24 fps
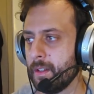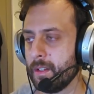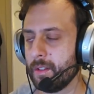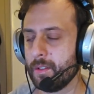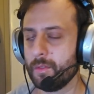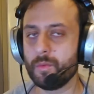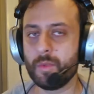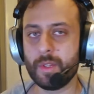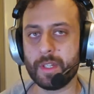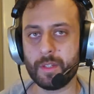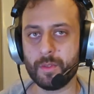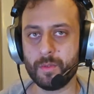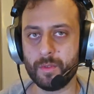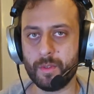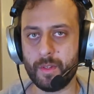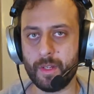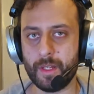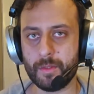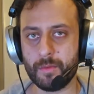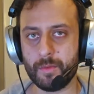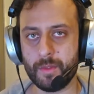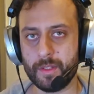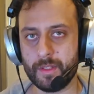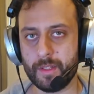We can do
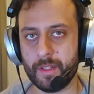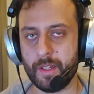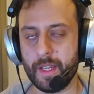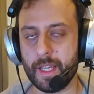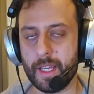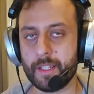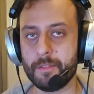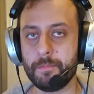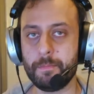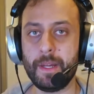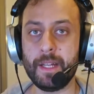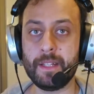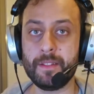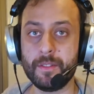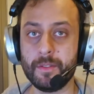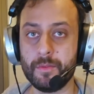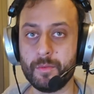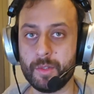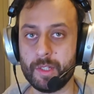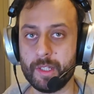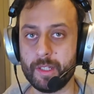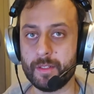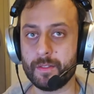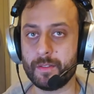that with the expanded
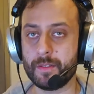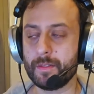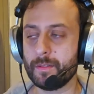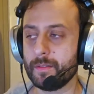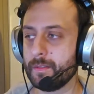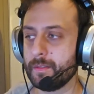widget.